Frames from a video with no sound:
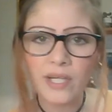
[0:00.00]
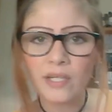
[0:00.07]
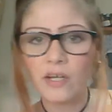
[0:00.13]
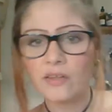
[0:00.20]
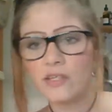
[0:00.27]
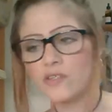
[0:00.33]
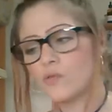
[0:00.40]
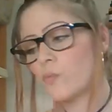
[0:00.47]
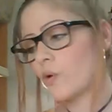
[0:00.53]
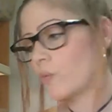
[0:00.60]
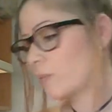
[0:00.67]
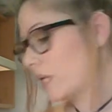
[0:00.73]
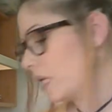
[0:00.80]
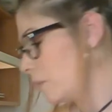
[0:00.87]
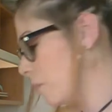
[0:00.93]
Now, this will
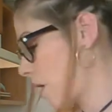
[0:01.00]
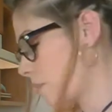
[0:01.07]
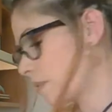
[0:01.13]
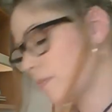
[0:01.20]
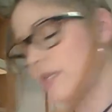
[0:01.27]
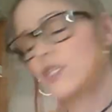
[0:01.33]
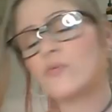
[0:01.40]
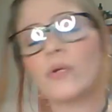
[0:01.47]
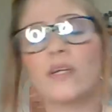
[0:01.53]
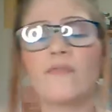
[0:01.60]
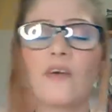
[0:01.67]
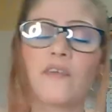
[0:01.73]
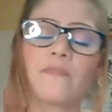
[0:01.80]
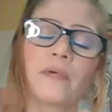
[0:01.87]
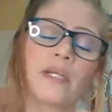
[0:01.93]
be probably
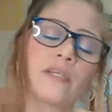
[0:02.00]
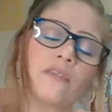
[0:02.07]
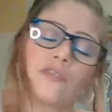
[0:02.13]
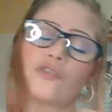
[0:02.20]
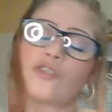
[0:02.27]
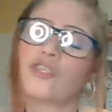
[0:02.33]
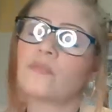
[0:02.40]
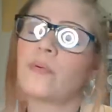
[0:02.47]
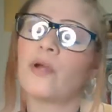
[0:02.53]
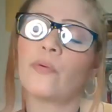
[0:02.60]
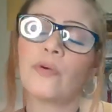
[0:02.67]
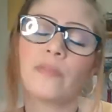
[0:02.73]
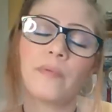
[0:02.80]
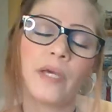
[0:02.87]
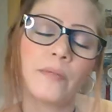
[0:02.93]
25 minutes, so just bear
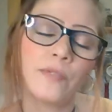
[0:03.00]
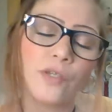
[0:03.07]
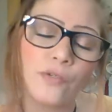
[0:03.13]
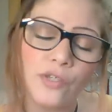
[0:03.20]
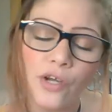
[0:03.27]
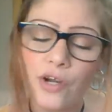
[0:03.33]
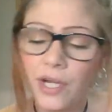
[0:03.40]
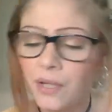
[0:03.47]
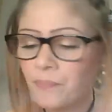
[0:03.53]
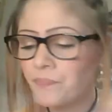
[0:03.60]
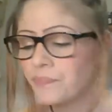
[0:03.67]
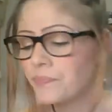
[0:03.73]
with me. I'm so sorry.